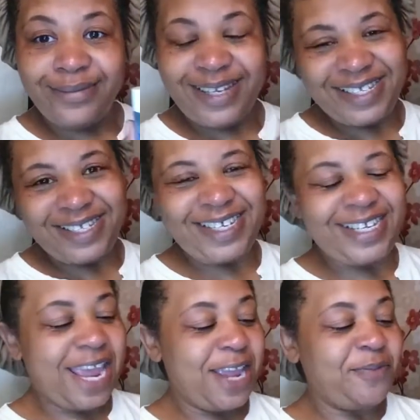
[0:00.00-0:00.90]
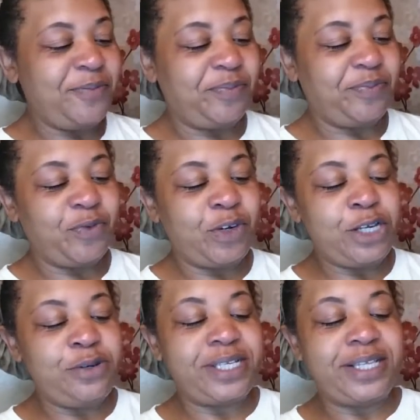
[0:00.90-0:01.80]
this today, we're
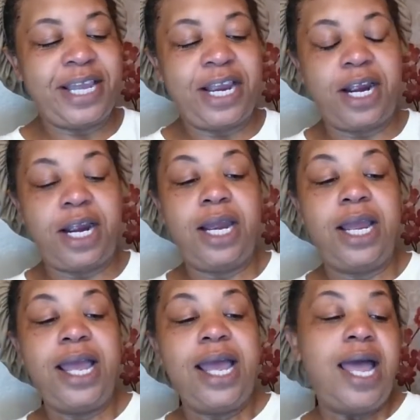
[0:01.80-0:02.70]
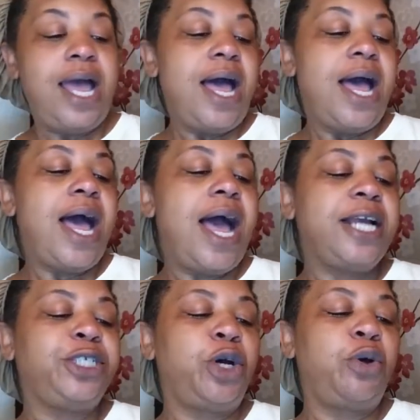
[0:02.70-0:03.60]
using their
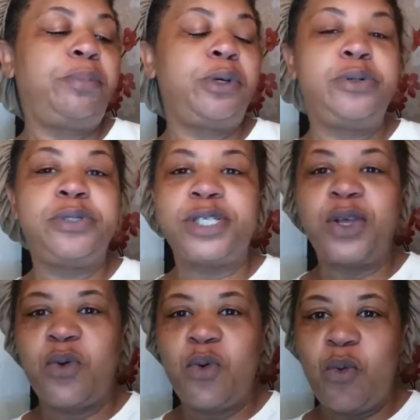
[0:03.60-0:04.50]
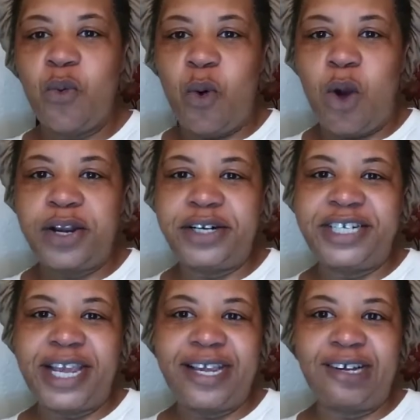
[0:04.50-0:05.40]
Hydro Boost Water
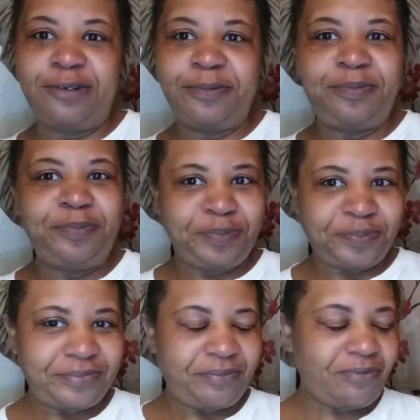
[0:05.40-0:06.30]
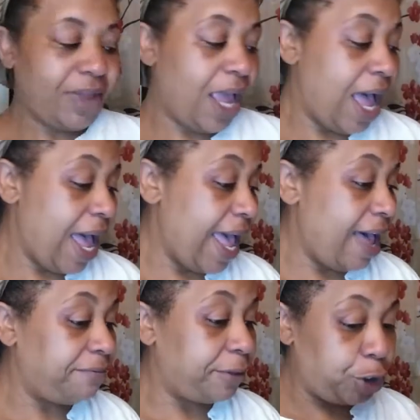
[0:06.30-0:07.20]
Gel. I
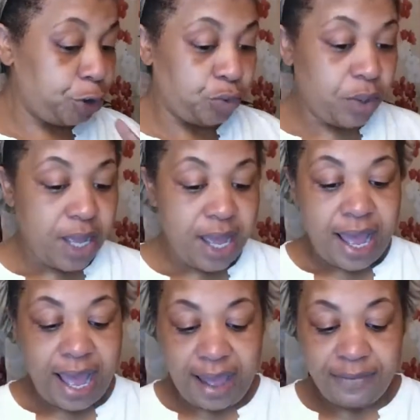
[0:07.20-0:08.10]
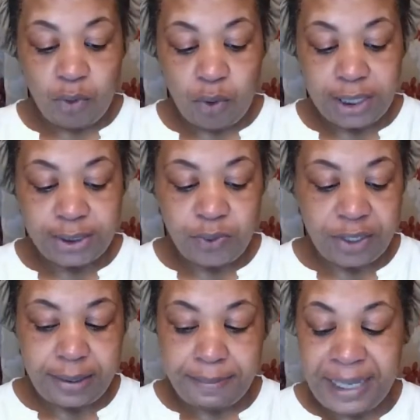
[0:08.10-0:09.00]
have two. I have the ones
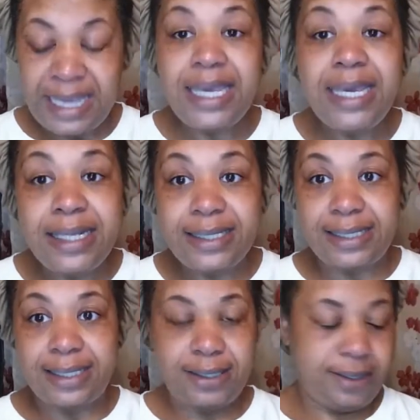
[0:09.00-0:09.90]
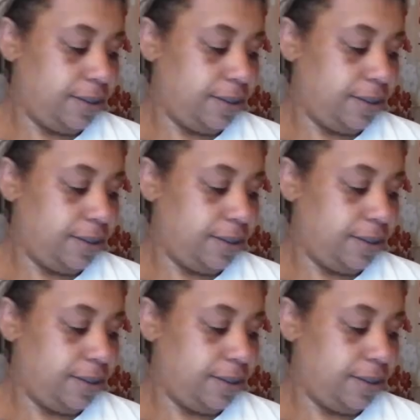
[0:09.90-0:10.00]
with the beads,